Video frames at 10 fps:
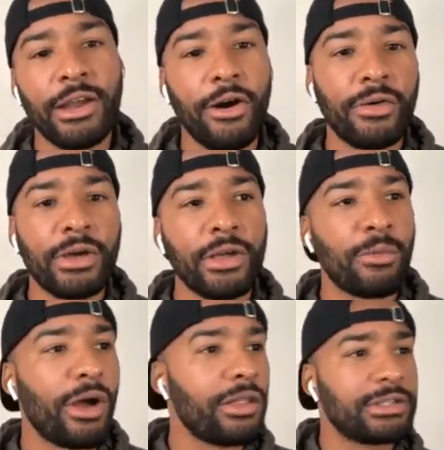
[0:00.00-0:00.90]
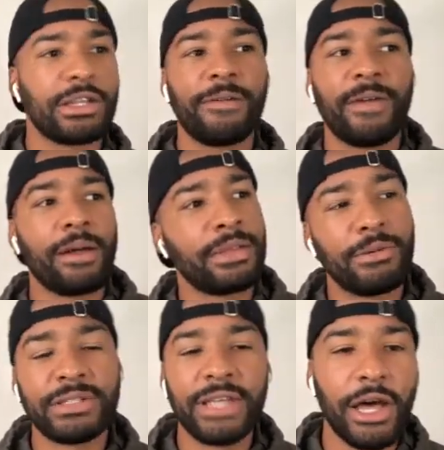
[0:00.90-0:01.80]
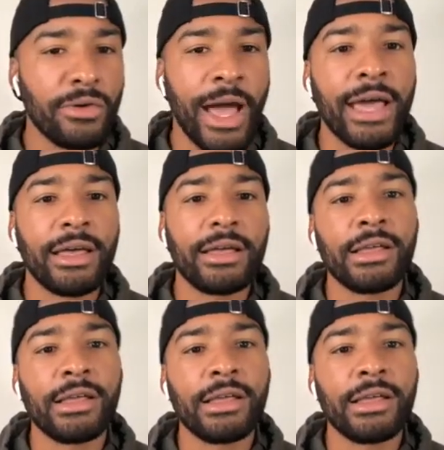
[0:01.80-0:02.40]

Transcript: your brothers and your family, they would tell you, hey,